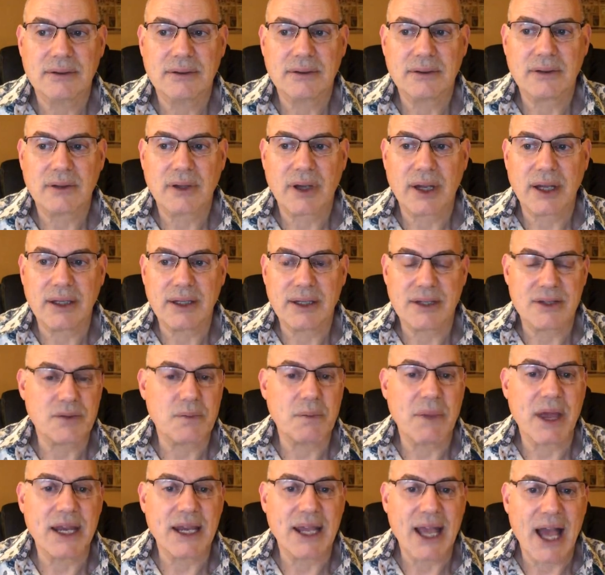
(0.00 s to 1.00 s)
All right, and there's
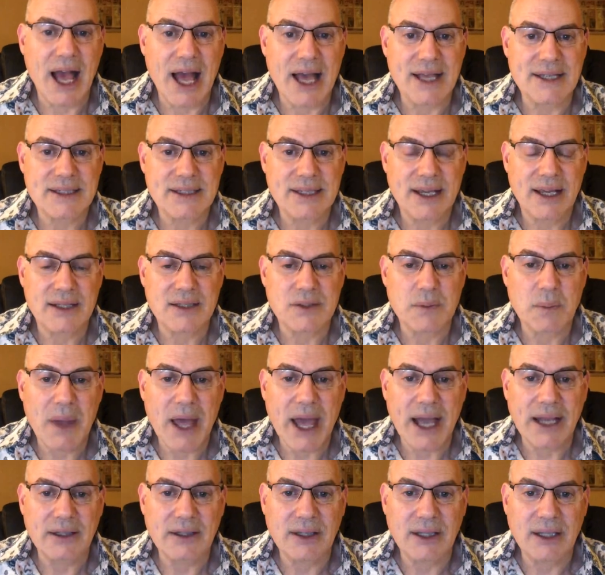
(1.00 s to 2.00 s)
many osteons
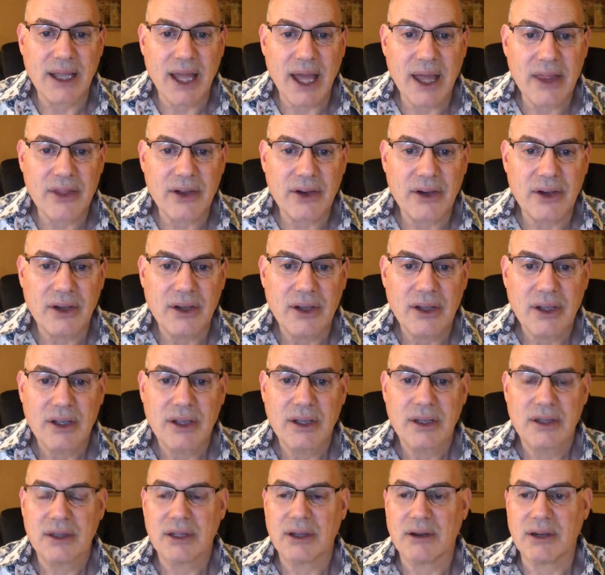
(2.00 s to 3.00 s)
packed together.
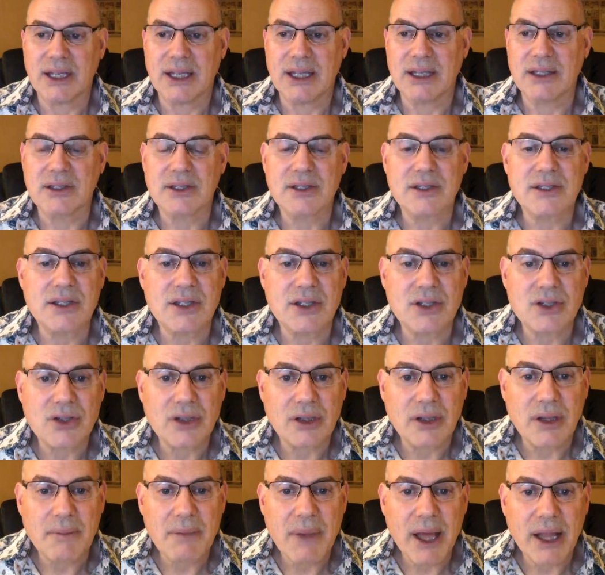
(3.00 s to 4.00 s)
There are interstitial
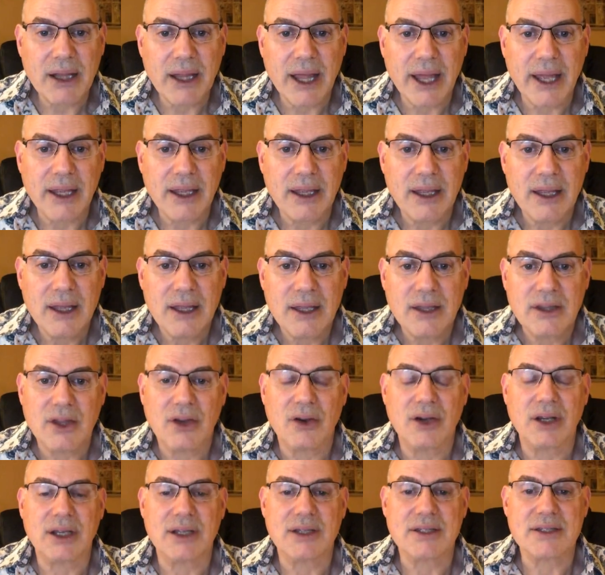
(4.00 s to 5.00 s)
lamellae. There
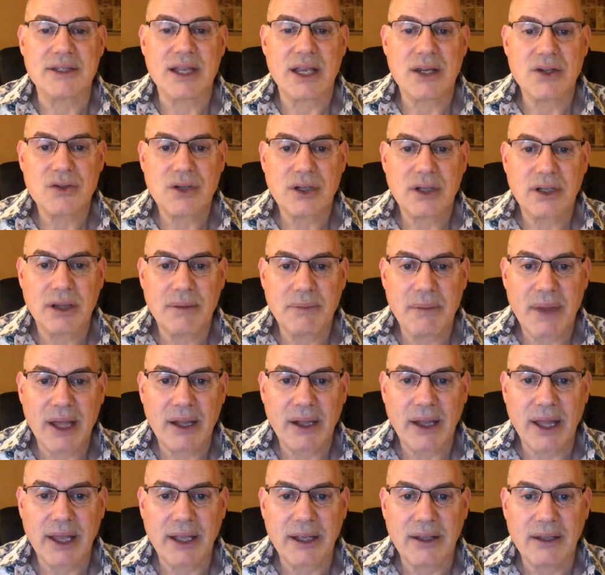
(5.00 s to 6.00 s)
are concentric
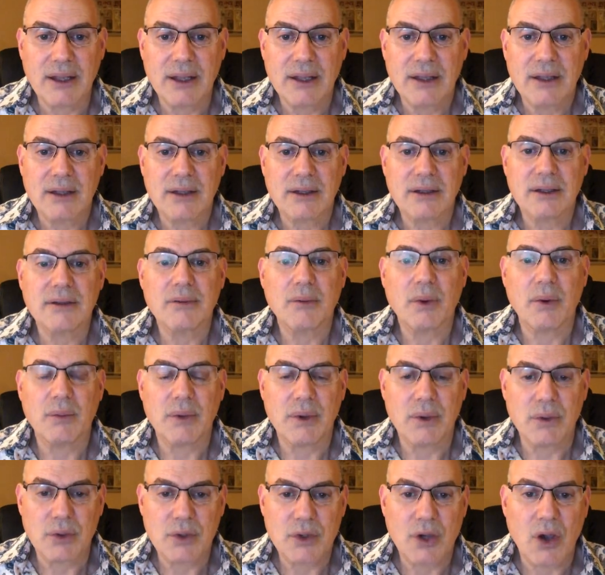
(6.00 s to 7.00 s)
lamellae. When
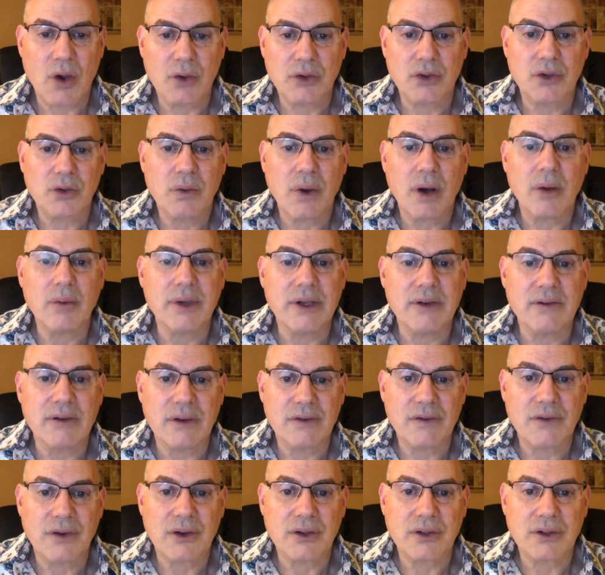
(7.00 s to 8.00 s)
we go to what we
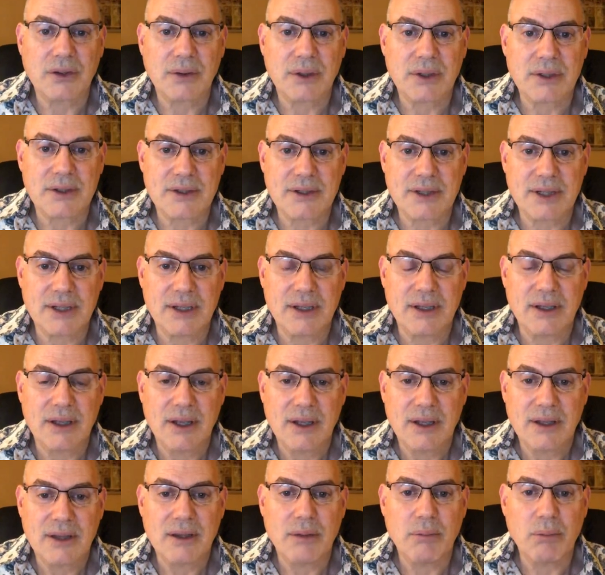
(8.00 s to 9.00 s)
refer to as the
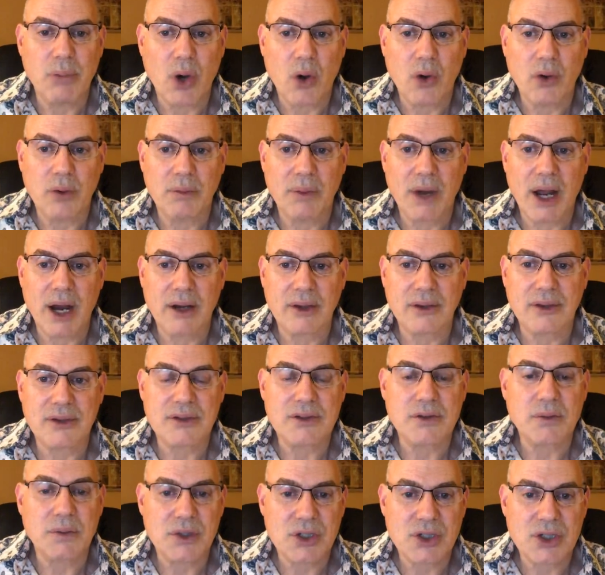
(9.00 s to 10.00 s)
bone model, the
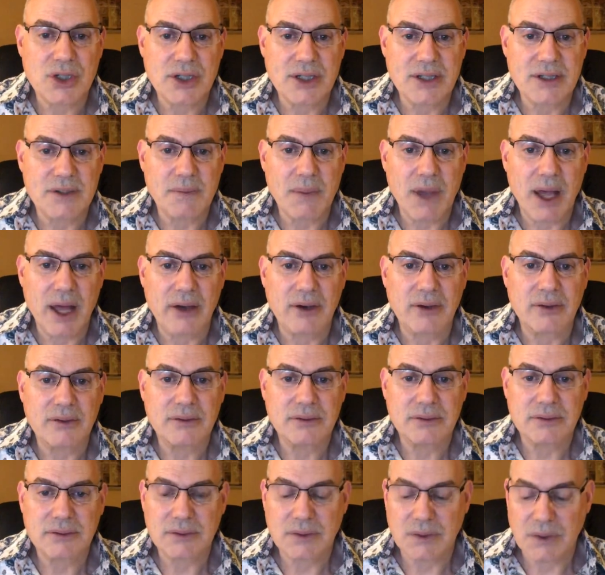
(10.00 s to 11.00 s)
Swiss cheese model.
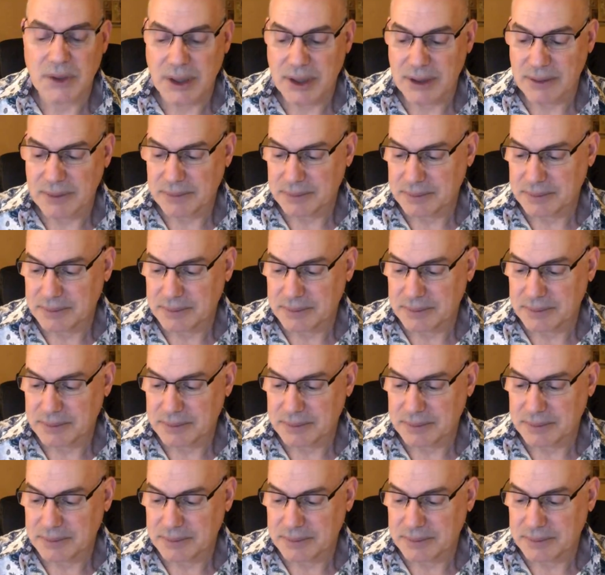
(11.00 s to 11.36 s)
All right?